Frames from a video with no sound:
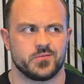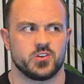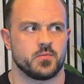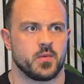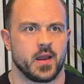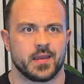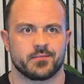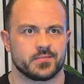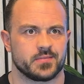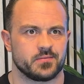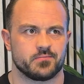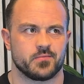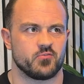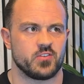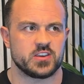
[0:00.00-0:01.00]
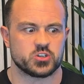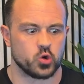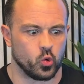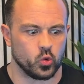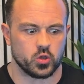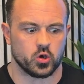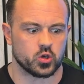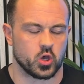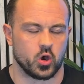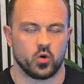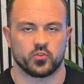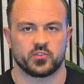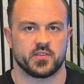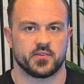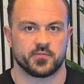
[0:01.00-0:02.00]
You might reach all your
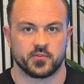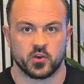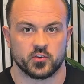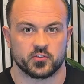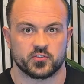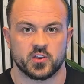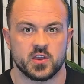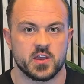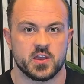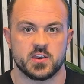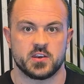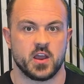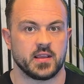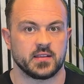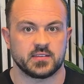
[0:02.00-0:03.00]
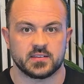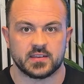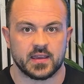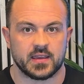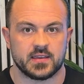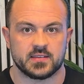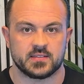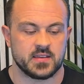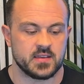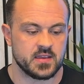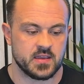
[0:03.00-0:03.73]
goals in the first 90 days.